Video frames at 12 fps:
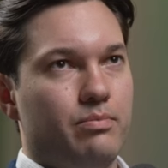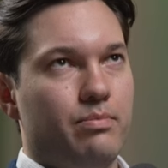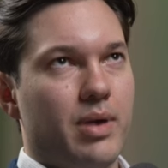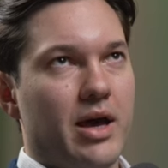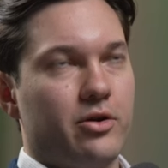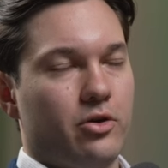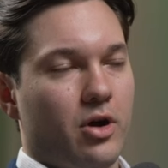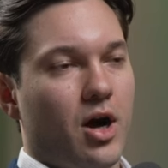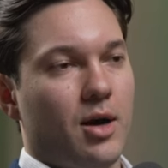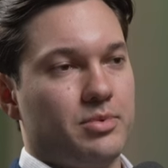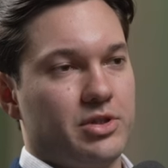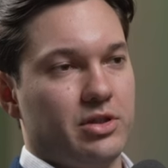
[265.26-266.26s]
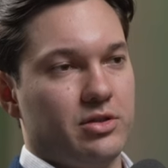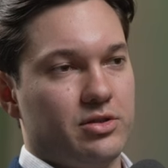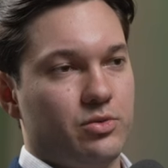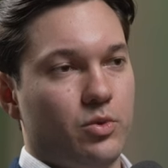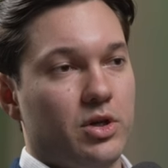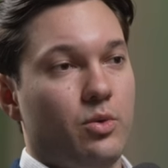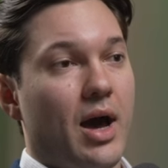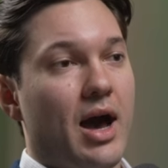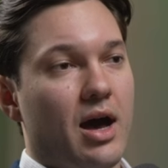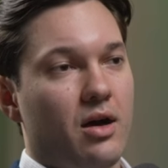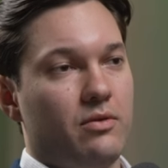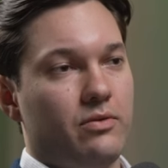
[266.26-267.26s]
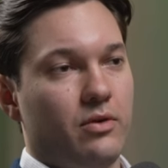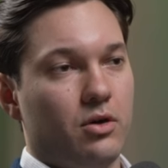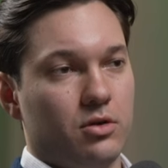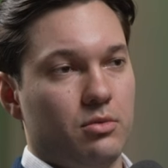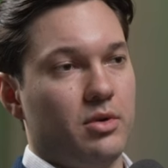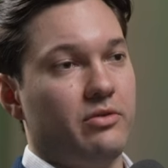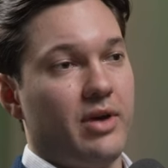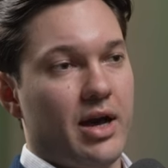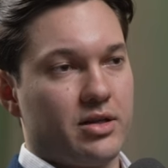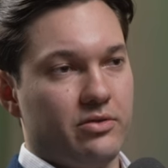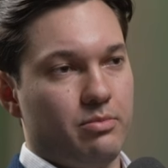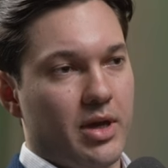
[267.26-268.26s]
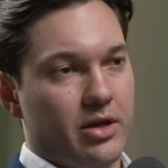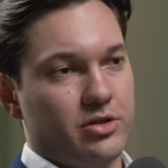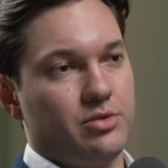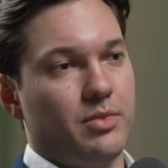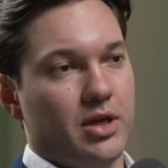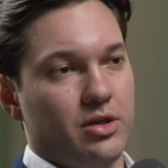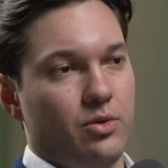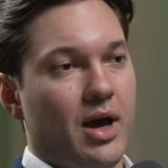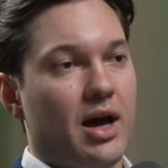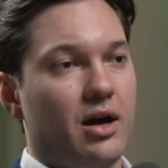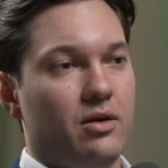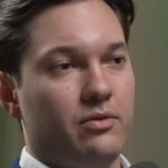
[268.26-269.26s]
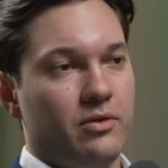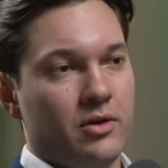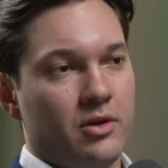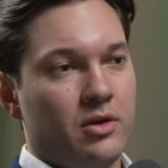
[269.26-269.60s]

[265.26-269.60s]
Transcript: better options when you have a little bit of active management. You have,